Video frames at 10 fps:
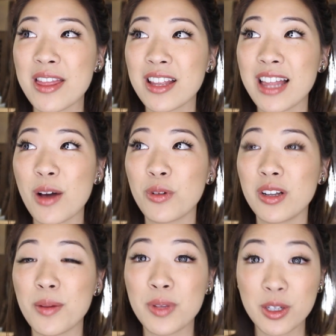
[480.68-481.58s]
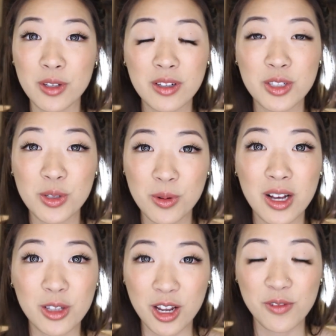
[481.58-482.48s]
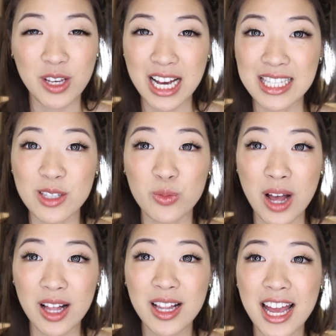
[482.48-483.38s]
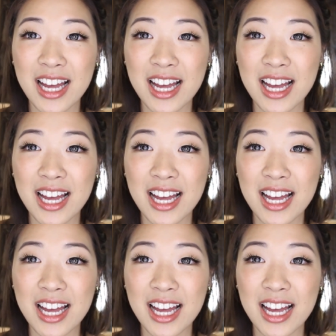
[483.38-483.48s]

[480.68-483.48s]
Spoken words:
I think that will appeal to a lot of you guys as well.